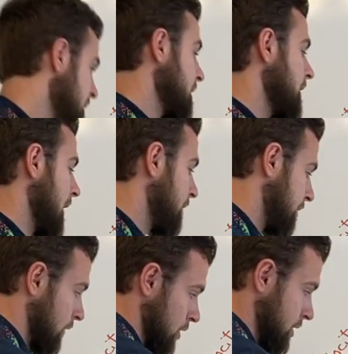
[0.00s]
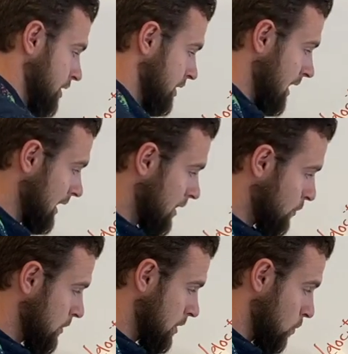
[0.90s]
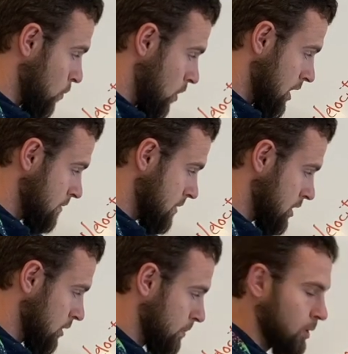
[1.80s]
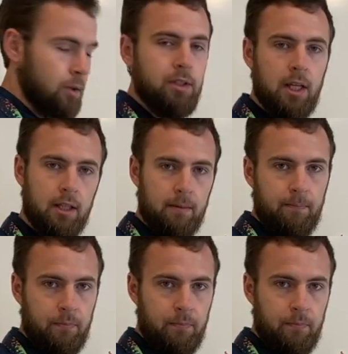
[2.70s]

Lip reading: In that first second, we went 1 meter per second.